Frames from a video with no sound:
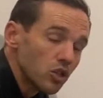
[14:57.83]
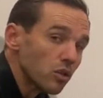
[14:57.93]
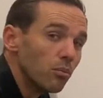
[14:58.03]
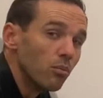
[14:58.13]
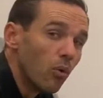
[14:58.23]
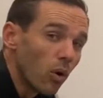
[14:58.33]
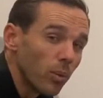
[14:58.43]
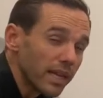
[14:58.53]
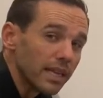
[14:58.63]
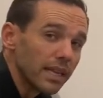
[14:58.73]
So the more
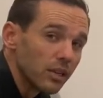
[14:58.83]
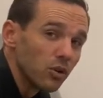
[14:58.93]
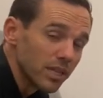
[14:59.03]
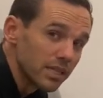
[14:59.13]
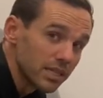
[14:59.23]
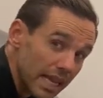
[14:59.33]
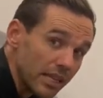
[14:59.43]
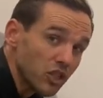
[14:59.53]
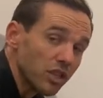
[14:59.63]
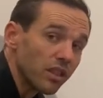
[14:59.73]
we can get into
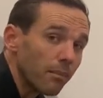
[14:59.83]
extension,